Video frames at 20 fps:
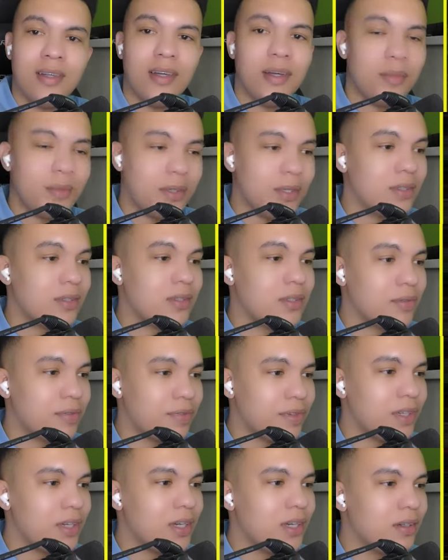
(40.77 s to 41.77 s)
I'm good,
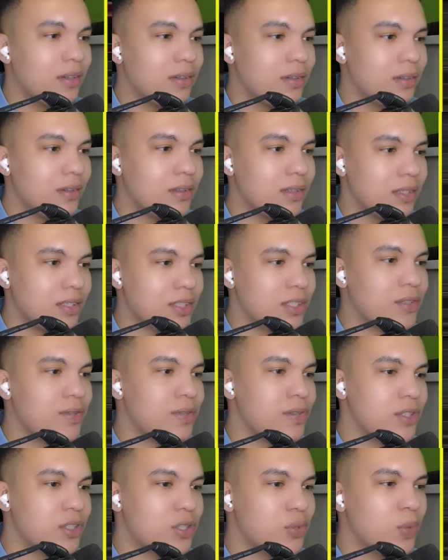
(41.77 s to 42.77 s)
Sophia. I just
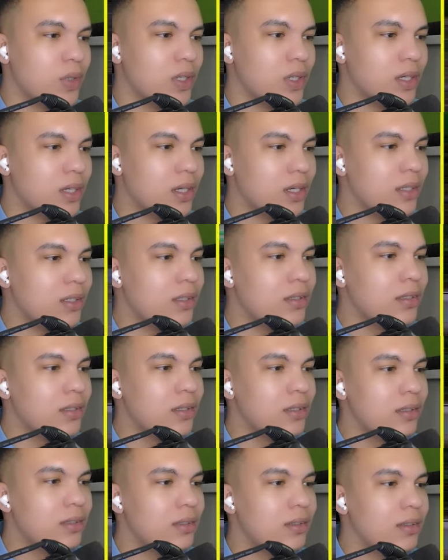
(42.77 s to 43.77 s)
finished working.
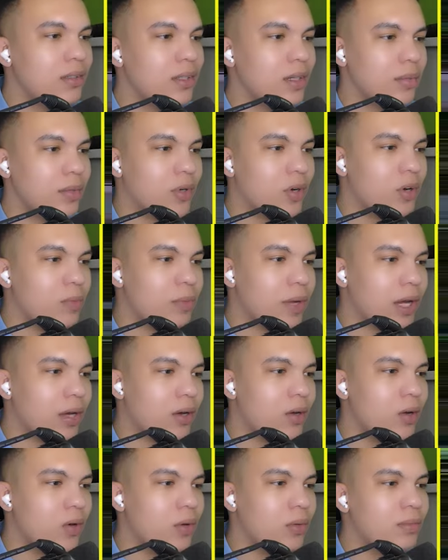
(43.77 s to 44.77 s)
I'm going back
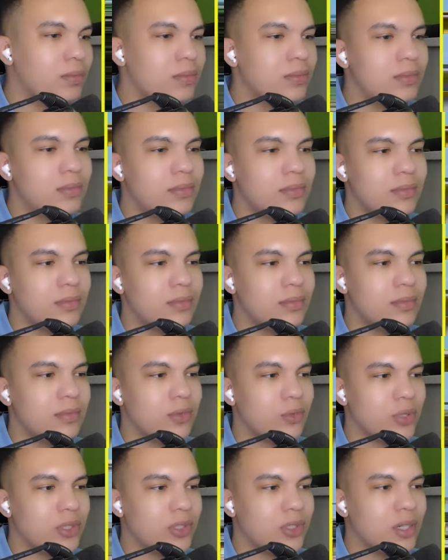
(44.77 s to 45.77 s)
home. What's